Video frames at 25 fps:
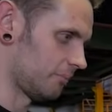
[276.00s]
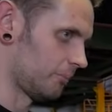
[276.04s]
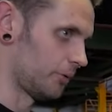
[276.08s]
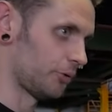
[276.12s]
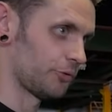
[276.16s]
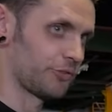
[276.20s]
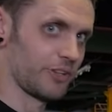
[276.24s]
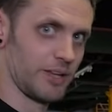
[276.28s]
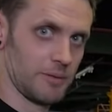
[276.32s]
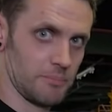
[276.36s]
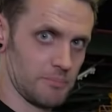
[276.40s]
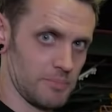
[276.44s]

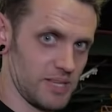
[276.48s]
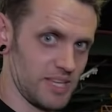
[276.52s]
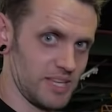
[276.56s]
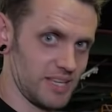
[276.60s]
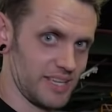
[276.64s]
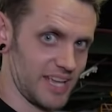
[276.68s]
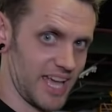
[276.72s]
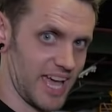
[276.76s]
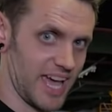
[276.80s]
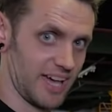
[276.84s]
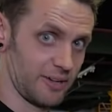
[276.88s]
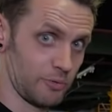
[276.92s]
Mozambique
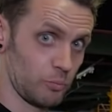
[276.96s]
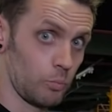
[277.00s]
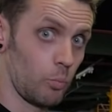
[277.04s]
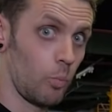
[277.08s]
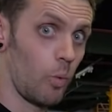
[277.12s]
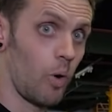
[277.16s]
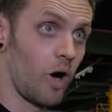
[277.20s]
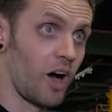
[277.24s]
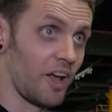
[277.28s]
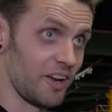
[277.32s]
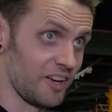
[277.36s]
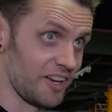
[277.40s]
had
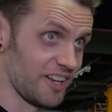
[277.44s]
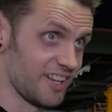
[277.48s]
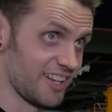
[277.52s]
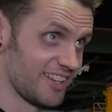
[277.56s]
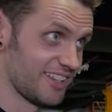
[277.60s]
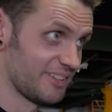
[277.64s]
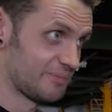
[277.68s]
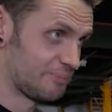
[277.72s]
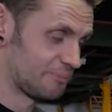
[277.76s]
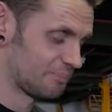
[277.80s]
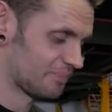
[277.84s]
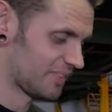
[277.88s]
one,
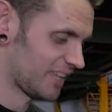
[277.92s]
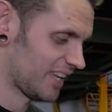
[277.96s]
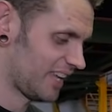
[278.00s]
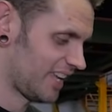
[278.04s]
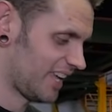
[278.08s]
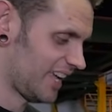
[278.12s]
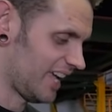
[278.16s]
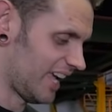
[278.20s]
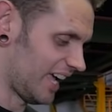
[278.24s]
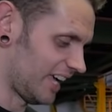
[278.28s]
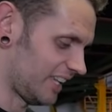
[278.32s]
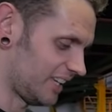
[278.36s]

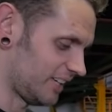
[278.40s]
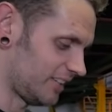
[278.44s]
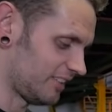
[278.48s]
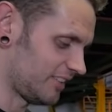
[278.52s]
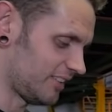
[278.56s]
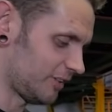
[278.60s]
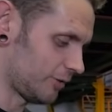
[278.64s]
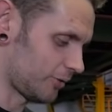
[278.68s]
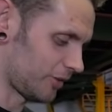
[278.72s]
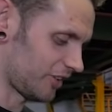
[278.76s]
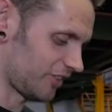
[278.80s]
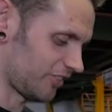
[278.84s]
and a
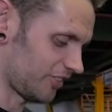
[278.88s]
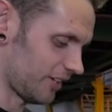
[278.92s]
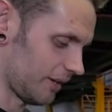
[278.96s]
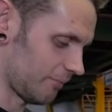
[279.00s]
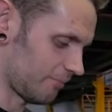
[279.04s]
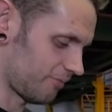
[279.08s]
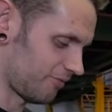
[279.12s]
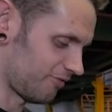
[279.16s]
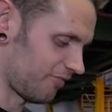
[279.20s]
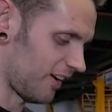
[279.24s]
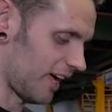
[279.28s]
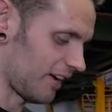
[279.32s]
dealership
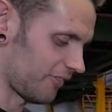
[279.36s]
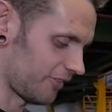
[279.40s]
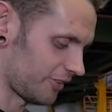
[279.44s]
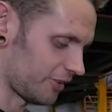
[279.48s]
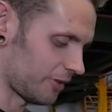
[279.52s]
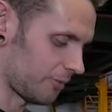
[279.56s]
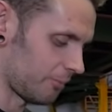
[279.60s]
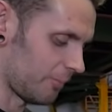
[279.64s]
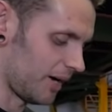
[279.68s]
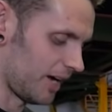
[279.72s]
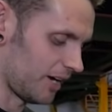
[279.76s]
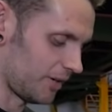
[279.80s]

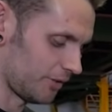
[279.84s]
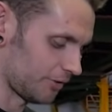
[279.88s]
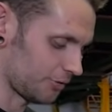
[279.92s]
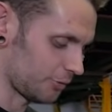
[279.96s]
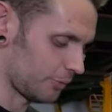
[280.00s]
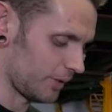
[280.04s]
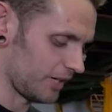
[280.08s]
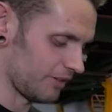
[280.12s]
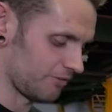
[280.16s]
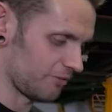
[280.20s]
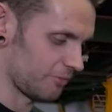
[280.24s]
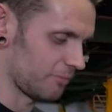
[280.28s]
500 miles
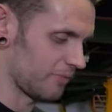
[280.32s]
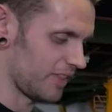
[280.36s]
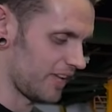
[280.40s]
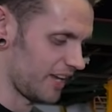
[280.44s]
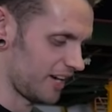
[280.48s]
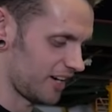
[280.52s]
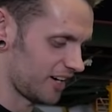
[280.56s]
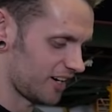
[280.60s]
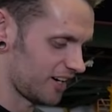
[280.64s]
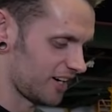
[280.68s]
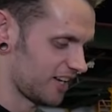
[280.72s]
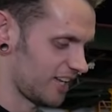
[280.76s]
away from
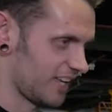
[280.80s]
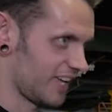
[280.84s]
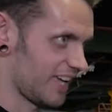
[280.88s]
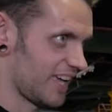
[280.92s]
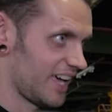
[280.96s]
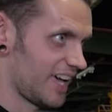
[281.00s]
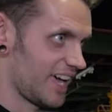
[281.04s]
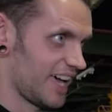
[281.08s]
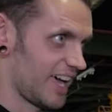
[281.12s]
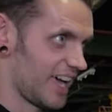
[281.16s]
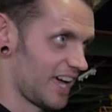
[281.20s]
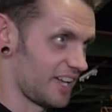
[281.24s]
there
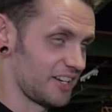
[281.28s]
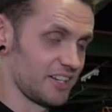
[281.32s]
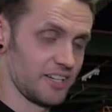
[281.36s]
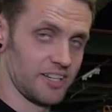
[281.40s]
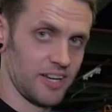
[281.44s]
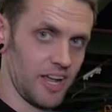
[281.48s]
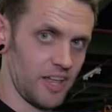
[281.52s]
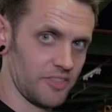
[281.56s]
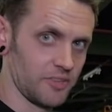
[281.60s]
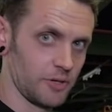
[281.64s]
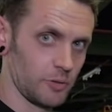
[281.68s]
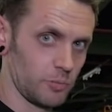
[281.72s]
had
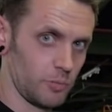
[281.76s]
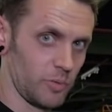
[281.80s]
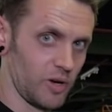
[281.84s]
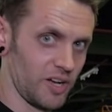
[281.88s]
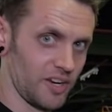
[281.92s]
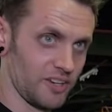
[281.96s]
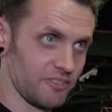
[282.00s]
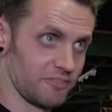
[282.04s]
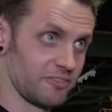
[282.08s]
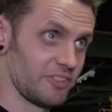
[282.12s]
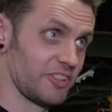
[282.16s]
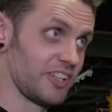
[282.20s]
another
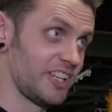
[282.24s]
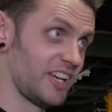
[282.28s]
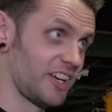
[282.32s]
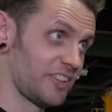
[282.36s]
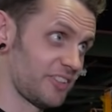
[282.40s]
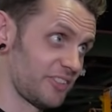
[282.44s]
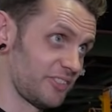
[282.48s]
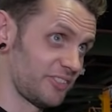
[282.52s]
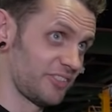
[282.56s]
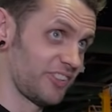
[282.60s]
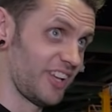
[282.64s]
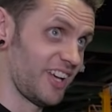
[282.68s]
one for the
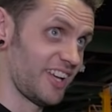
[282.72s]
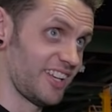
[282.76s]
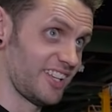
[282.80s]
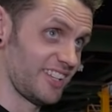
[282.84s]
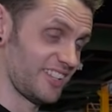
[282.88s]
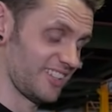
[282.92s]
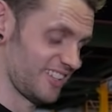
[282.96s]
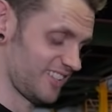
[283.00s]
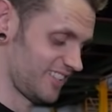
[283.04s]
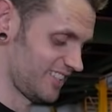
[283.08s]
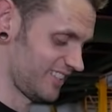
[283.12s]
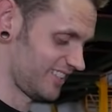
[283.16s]
other side.
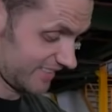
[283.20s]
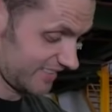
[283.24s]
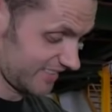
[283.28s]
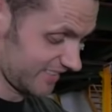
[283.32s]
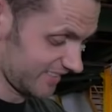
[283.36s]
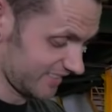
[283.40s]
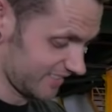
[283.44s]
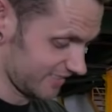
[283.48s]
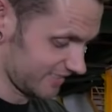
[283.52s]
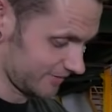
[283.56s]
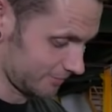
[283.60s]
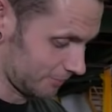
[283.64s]
This
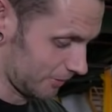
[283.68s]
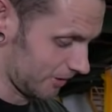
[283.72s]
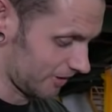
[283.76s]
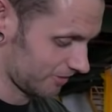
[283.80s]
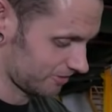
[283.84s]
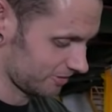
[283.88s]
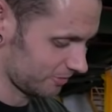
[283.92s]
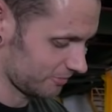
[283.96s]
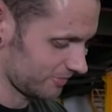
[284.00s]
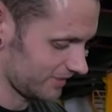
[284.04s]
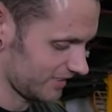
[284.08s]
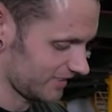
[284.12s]
is
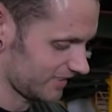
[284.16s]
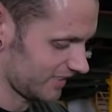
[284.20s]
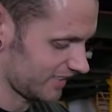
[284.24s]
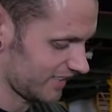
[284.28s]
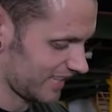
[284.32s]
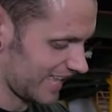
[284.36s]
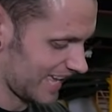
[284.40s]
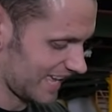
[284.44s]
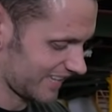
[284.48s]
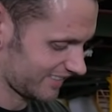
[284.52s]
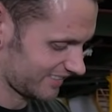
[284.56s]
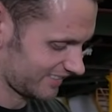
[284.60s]
possibly the
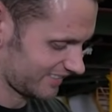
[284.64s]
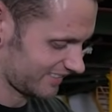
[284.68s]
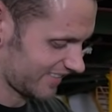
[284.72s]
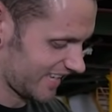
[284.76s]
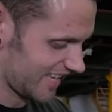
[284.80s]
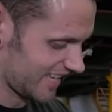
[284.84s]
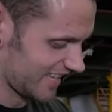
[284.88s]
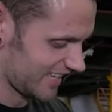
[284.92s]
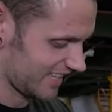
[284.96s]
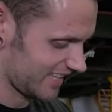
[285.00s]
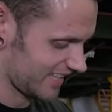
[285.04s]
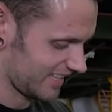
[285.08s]
last
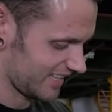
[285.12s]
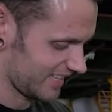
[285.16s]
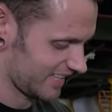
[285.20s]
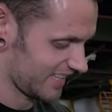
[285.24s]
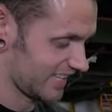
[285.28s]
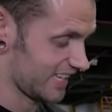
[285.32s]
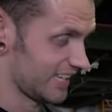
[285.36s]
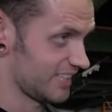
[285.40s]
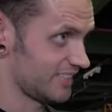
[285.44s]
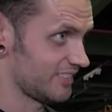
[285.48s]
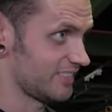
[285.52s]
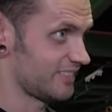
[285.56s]
set
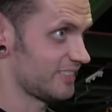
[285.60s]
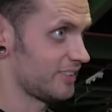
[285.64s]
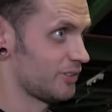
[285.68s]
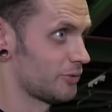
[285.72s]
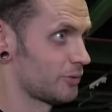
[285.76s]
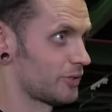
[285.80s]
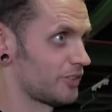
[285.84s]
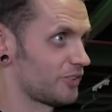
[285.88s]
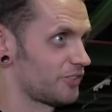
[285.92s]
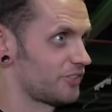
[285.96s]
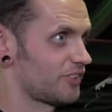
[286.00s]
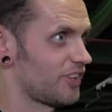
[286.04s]
in
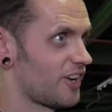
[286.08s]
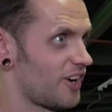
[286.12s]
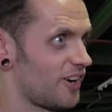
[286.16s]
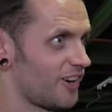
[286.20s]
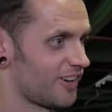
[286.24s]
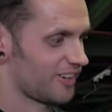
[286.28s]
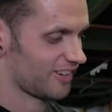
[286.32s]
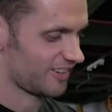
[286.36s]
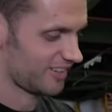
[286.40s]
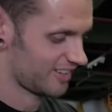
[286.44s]
dealer stock